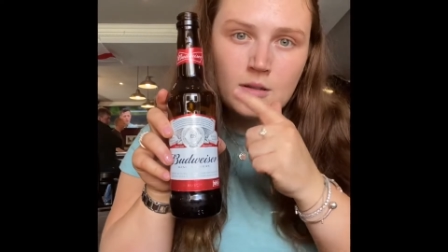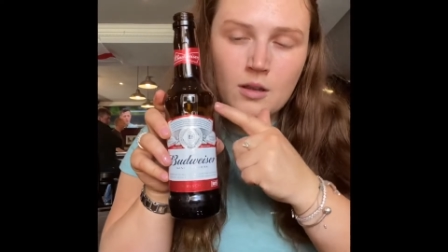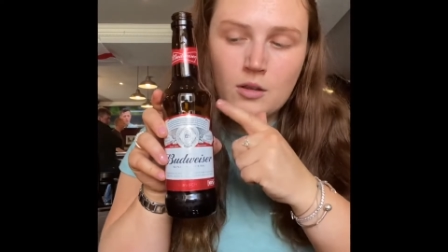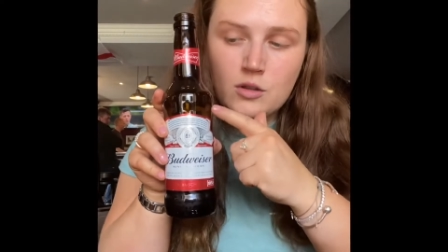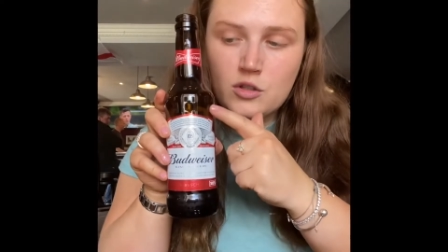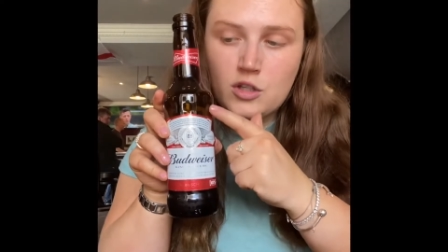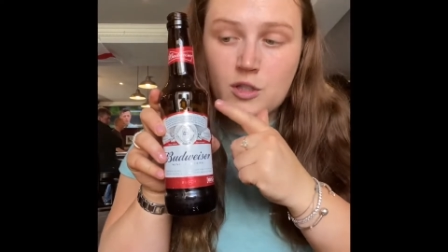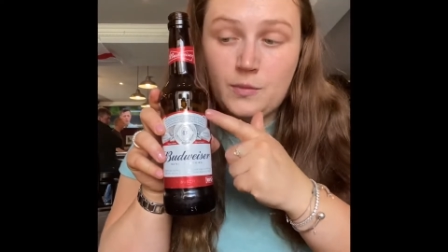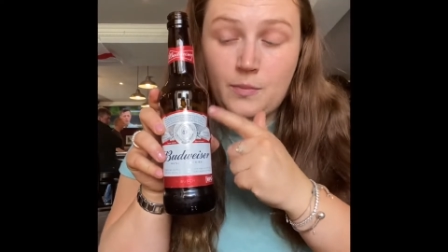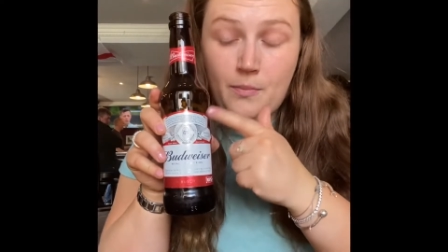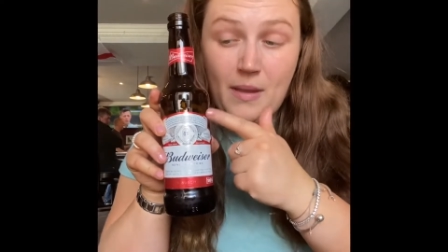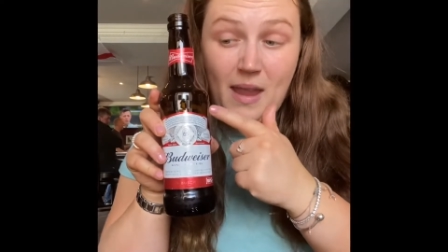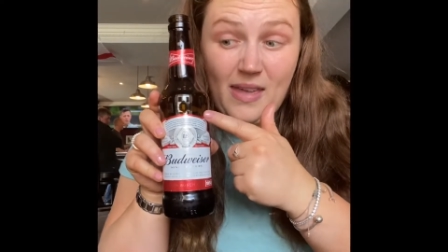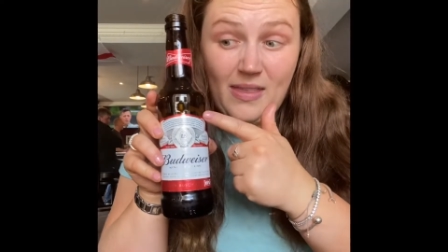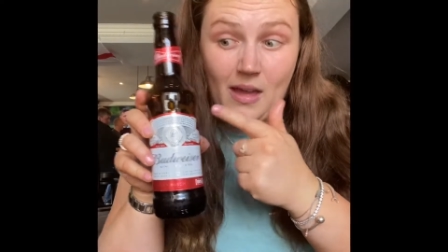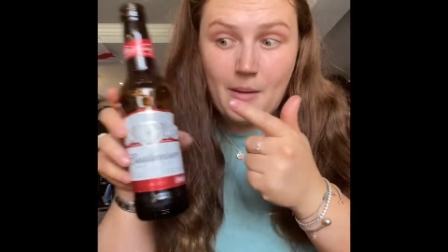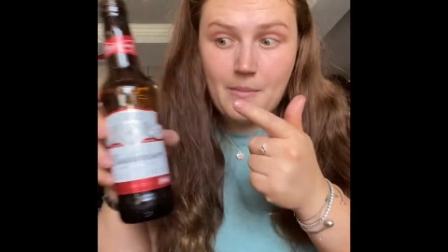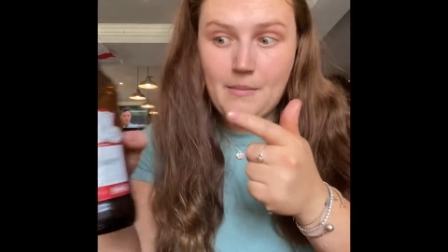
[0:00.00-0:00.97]
just
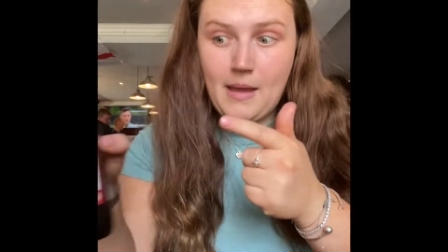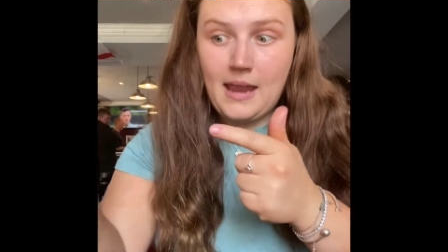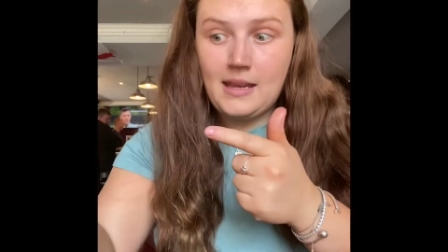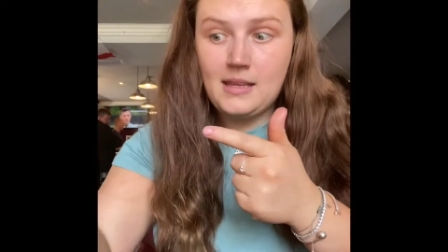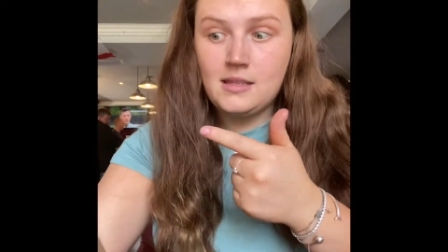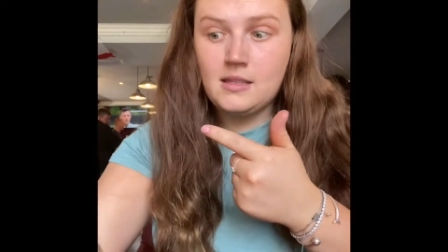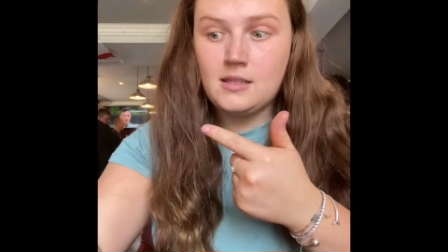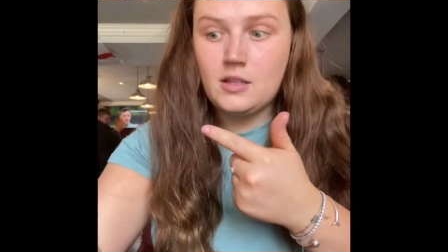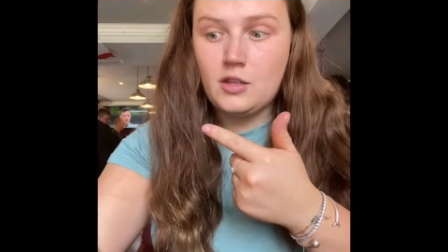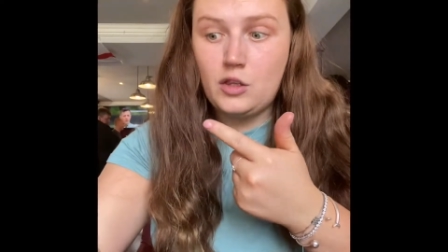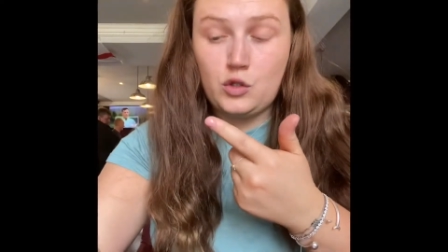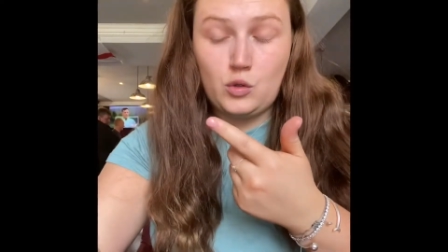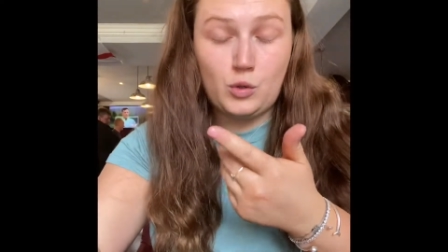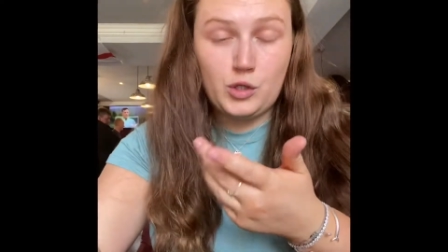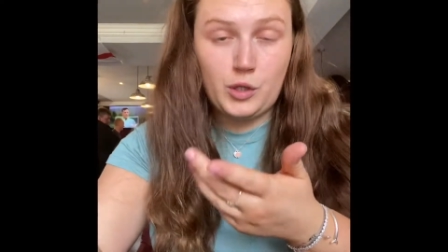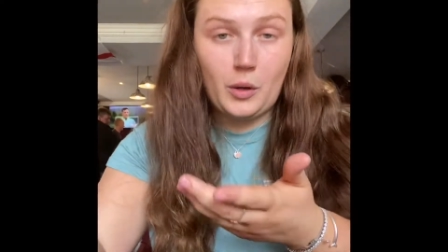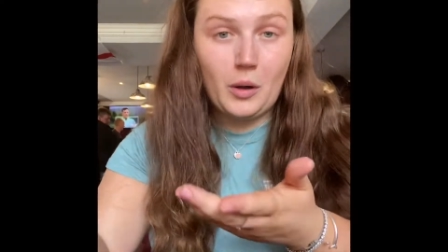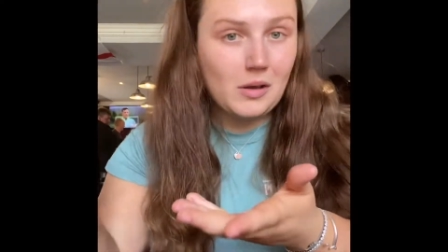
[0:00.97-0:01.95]
bear that in mind so they
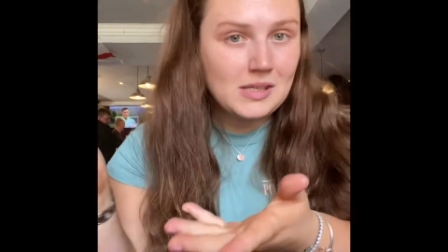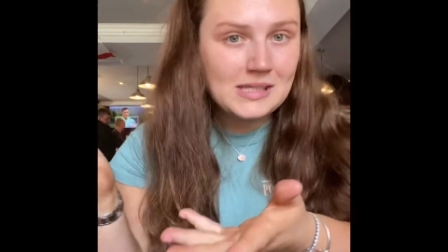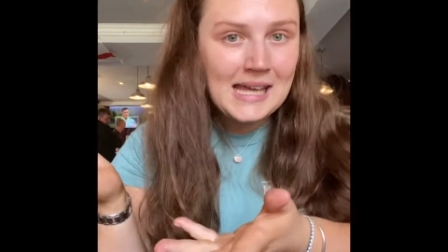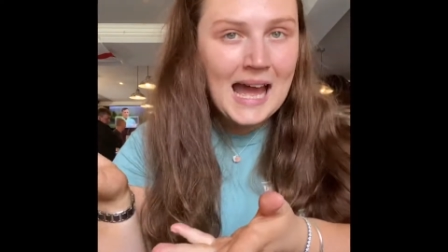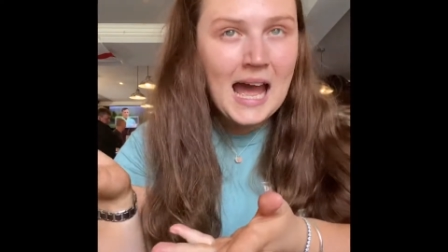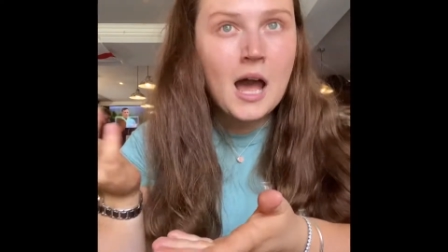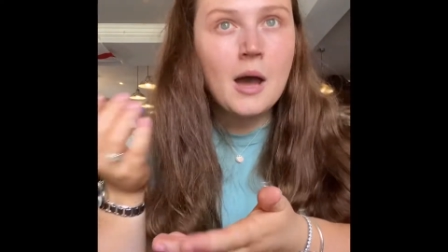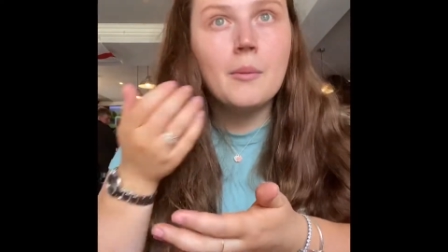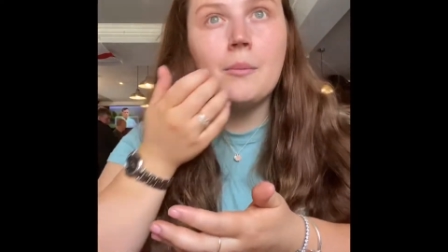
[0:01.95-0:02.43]
don't do it on tap.